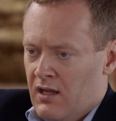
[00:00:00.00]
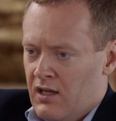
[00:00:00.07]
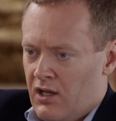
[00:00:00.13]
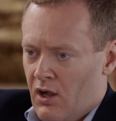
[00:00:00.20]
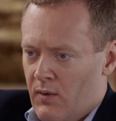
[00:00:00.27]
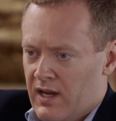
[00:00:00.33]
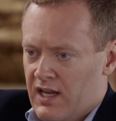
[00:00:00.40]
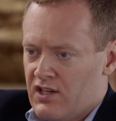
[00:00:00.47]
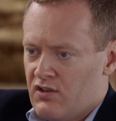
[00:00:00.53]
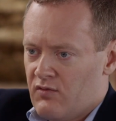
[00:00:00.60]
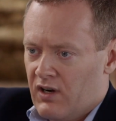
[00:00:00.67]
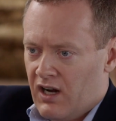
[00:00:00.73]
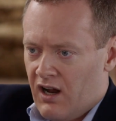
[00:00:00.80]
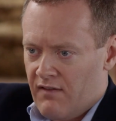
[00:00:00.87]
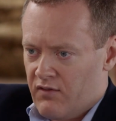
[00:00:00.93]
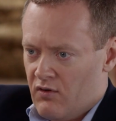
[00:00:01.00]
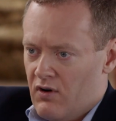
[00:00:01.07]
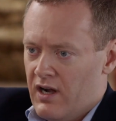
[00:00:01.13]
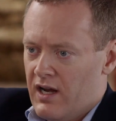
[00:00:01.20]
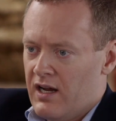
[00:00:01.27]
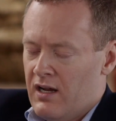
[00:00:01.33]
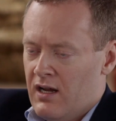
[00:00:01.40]
going into
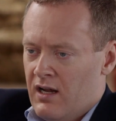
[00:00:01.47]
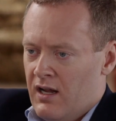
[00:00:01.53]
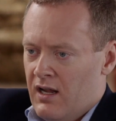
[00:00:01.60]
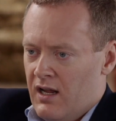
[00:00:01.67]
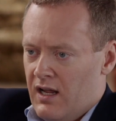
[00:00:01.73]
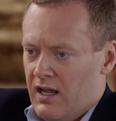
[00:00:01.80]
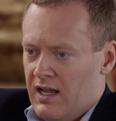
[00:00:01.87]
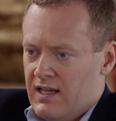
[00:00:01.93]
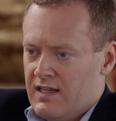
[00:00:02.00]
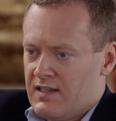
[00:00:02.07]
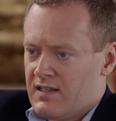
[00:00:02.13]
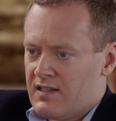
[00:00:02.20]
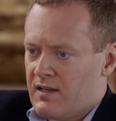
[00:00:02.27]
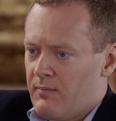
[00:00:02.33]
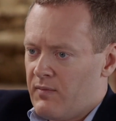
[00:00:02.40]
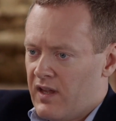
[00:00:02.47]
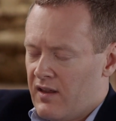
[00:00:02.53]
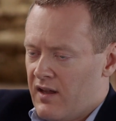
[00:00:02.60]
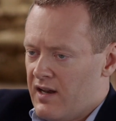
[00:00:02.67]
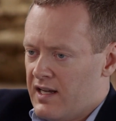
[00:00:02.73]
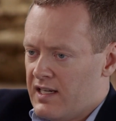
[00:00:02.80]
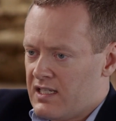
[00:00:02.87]
recovery is something
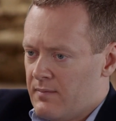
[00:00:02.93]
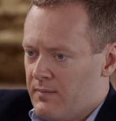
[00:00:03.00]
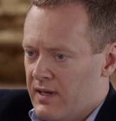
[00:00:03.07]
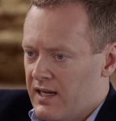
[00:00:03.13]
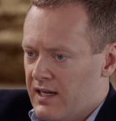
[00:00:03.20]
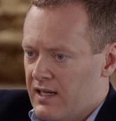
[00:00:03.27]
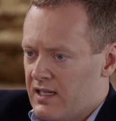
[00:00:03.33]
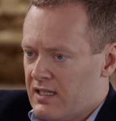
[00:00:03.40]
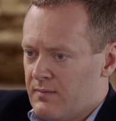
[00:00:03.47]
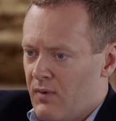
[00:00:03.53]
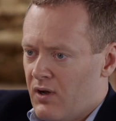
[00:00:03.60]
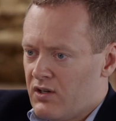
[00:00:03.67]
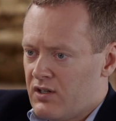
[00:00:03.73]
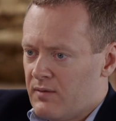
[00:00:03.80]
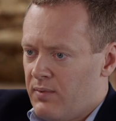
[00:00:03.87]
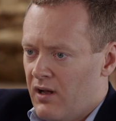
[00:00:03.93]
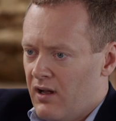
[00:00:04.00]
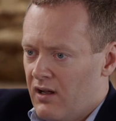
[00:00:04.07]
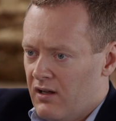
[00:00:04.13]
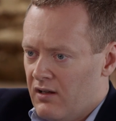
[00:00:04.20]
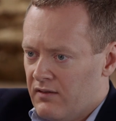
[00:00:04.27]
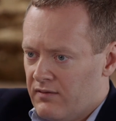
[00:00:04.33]
that needs to be as much a
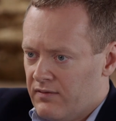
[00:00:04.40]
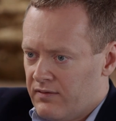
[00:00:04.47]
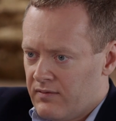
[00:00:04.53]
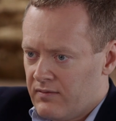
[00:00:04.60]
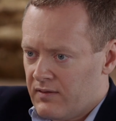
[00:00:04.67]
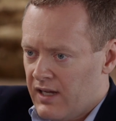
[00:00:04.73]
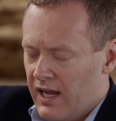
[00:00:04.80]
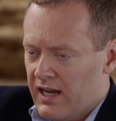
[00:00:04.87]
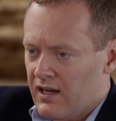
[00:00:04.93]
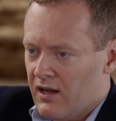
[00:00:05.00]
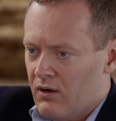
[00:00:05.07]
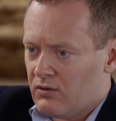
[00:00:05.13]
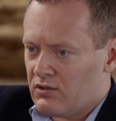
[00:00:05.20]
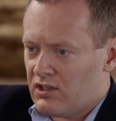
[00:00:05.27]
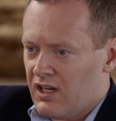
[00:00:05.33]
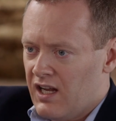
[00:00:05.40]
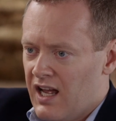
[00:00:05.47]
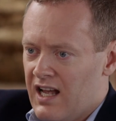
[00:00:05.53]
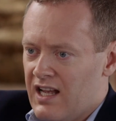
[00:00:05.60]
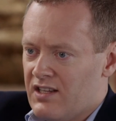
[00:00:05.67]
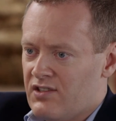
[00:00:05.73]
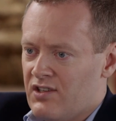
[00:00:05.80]
part of gay culture
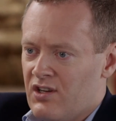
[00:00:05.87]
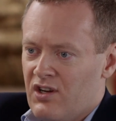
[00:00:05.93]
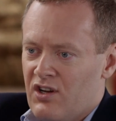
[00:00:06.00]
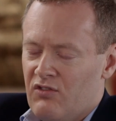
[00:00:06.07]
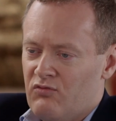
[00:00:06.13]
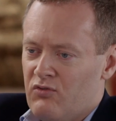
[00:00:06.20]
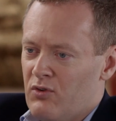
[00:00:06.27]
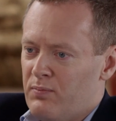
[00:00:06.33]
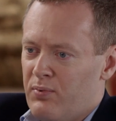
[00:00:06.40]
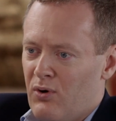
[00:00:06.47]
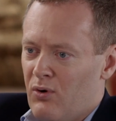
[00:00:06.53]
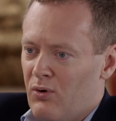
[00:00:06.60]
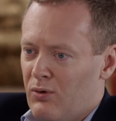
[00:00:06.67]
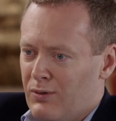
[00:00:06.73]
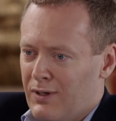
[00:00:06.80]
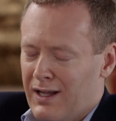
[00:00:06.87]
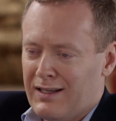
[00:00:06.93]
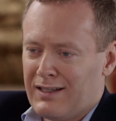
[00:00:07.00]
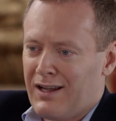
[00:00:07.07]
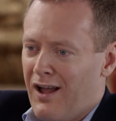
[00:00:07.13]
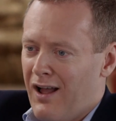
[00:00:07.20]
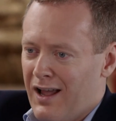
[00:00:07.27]
as RuPaul
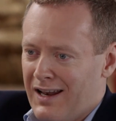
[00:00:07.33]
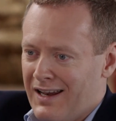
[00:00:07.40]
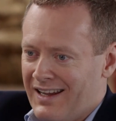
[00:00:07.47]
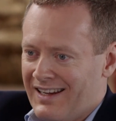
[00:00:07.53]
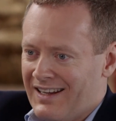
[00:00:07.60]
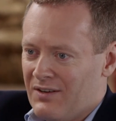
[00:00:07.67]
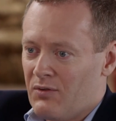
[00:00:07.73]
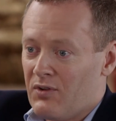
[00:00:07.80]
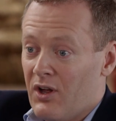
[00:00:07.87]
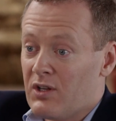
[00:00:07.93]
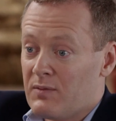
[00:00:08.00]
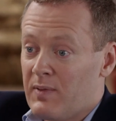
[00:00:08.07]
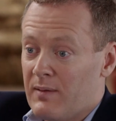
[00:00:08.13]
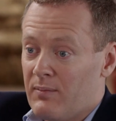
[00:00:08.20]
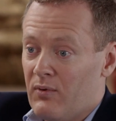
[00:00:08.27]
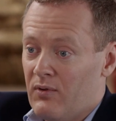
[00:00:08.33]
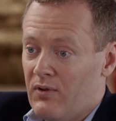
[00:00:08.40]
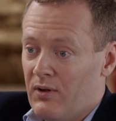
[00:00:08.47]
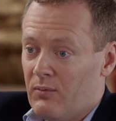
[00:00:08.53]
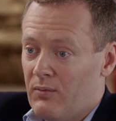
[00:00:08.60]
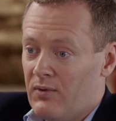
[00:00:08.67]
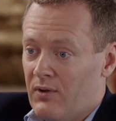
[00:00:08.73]
and Kylie and all those people
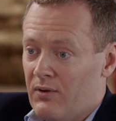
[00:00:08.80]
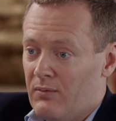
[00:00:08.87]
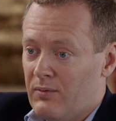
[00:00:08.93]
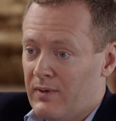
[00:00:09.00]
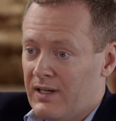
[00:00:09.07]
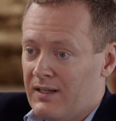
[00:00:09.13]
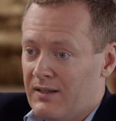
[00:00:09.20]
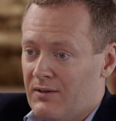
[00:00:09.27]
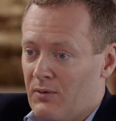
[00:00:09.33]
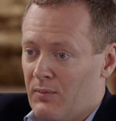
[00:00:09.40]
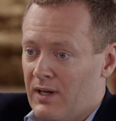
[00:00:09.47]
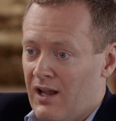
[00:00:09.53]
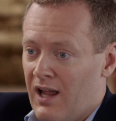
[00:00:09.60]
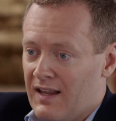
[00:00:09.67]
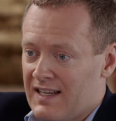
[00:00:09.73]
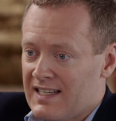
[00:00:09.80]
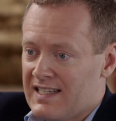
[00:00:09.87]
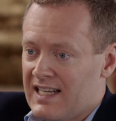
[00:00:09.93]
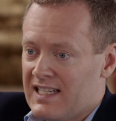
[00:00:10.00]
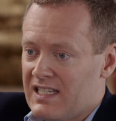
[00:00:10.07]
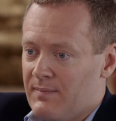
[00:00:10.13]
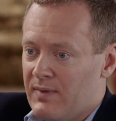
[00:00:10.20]
that we like. This
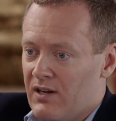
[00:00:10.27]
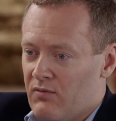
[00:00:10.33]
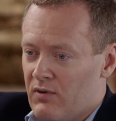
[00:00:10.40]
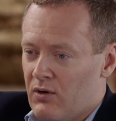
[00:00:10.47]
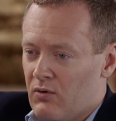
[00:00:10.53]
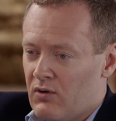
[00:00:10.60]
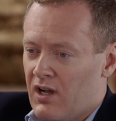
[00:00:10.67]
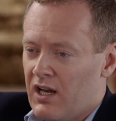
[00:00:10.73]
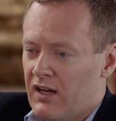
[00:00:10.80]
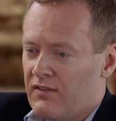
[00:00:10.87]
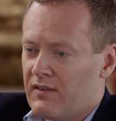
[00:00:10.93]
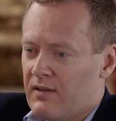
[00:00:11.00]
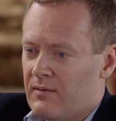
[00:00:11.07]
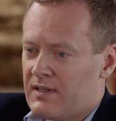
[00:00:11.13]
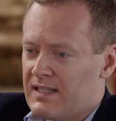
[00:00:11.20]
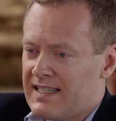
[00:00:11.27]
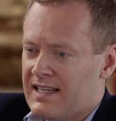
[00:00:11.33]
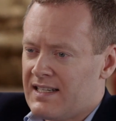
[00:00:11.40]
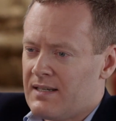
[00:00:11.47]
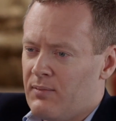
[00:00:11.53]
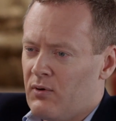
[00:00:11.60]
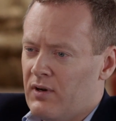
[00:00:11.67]
needs to be a real kind of
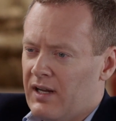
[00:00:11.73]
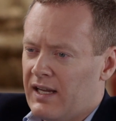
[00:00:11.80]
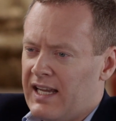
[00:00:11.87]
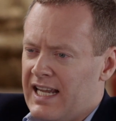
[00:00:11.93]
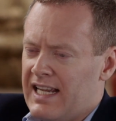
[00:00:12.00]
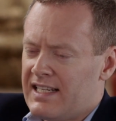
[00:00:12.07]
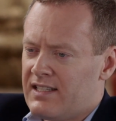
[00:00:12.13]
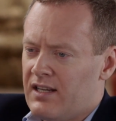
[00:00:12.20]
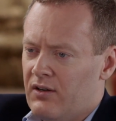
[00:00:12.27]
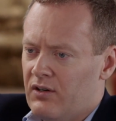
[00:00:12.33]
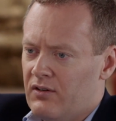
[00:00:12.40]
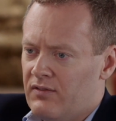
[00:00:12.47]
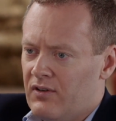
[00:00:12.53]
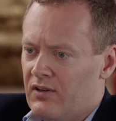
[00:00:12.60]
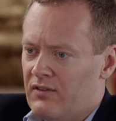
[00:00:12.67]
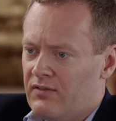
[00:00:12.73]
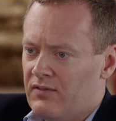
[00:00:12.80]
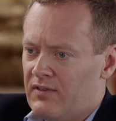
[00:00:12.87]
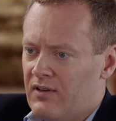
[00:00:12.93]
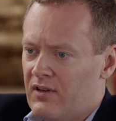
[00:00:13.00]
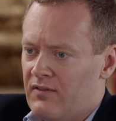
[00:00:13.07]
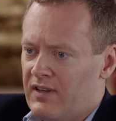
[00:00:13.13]
center point and keystone
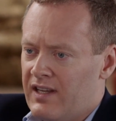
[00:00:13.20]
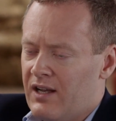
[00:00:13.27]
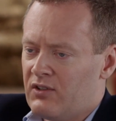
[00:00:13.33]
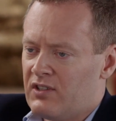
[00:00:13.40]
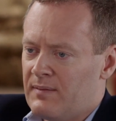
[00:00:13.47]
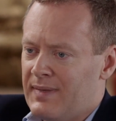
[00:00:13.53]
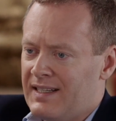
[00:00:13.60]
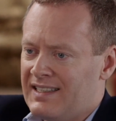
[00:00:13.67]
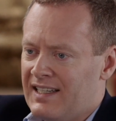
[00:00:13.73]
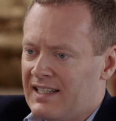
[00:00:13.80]
of the LGBT